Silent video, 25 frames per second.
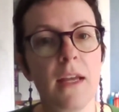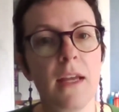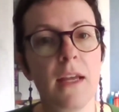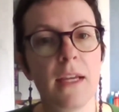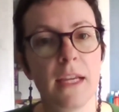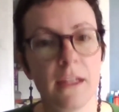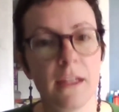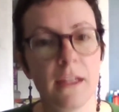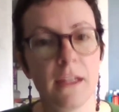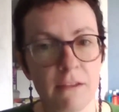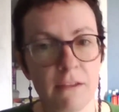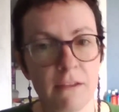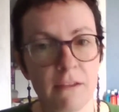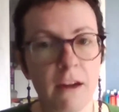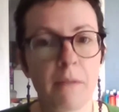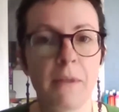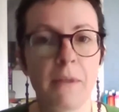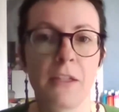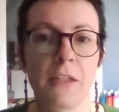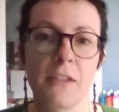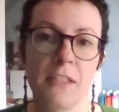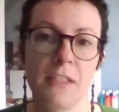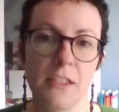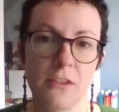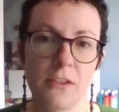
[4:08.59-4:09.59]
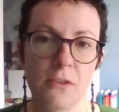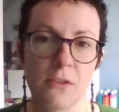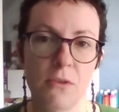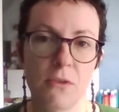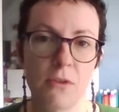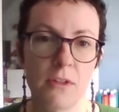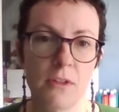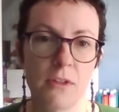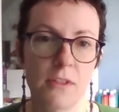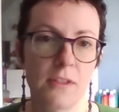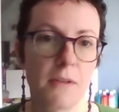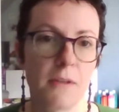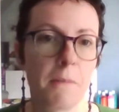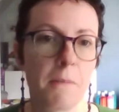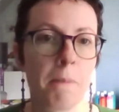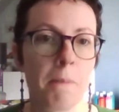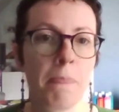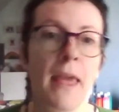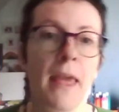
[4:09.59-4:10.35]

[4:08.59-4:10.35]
in environmental discourse.